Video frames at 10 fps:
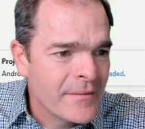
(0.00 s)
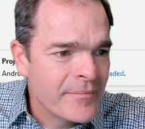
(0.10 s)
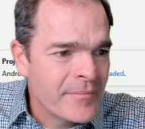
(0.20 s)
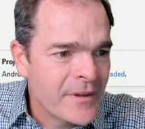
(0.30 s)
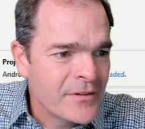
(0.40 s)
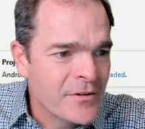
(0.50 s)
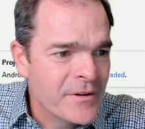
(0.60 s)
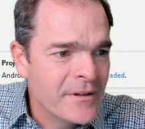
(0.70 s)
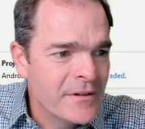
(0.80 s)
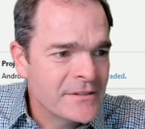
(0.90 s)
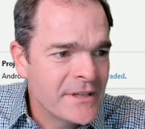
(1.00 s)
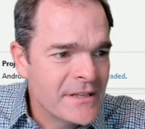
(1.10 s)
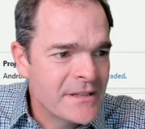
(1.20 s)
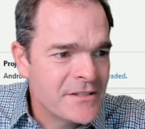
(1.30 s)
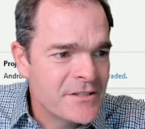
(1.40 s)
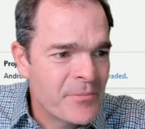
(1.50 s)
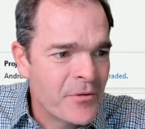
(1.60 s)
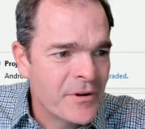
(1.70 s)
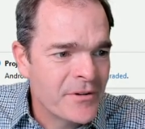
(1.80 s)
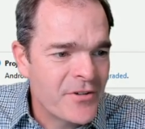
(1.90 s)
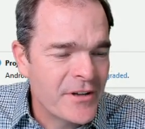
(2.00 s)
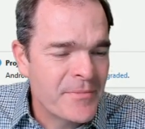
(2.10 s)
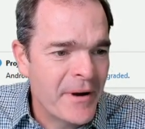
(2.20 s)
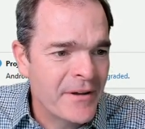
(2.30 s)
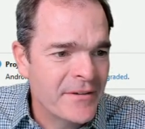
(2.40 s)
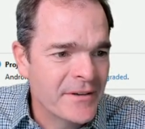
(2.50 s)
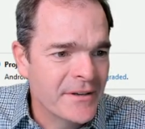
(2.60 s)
So it looks like it does support transparency.